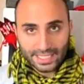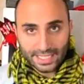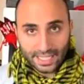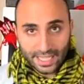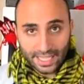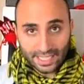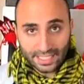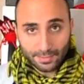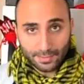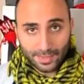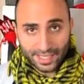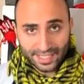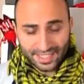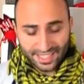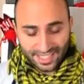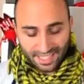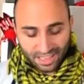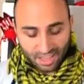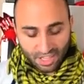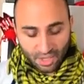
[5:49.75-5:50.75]
That's
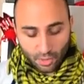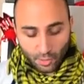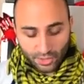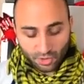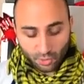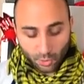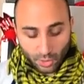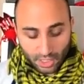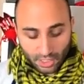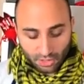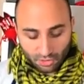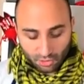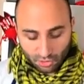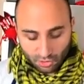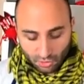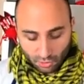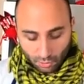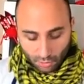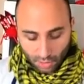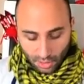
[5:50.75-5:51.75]
basically what we need to
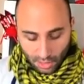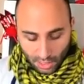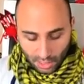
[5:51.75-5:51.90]
do.